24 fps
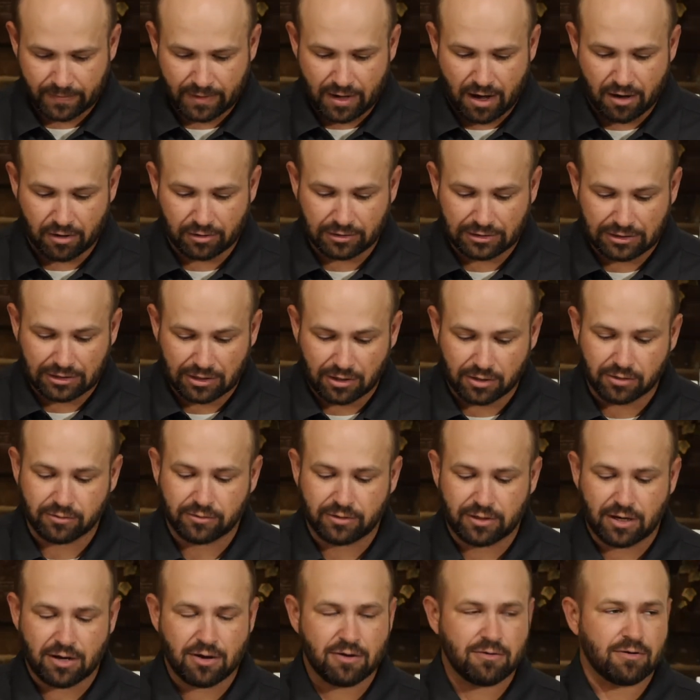Our
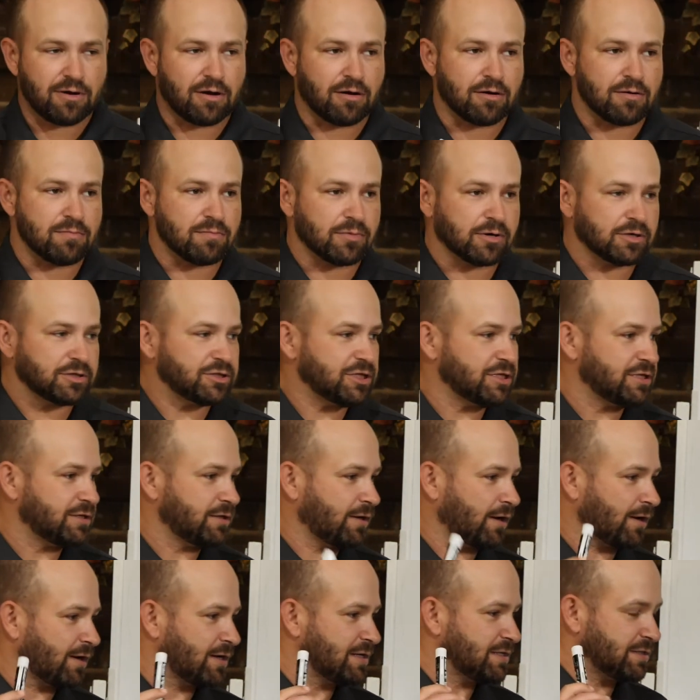logo, our
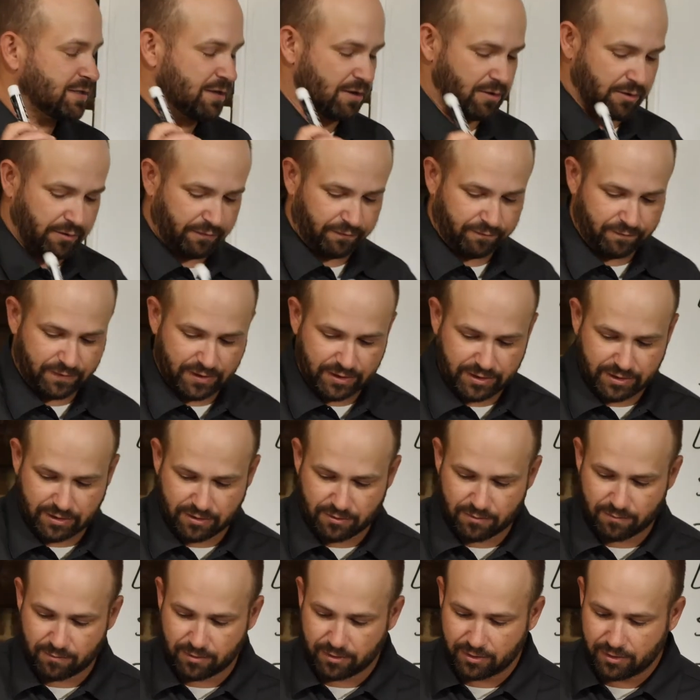merchandise, our
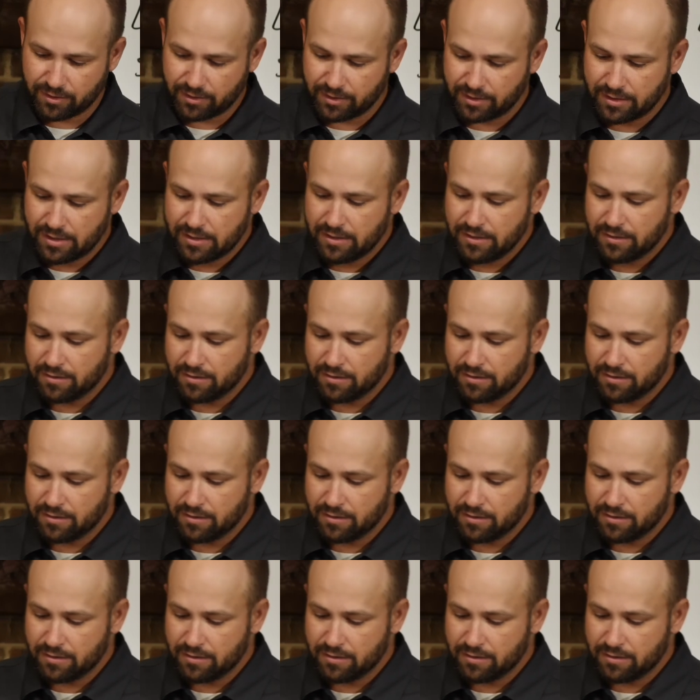video work,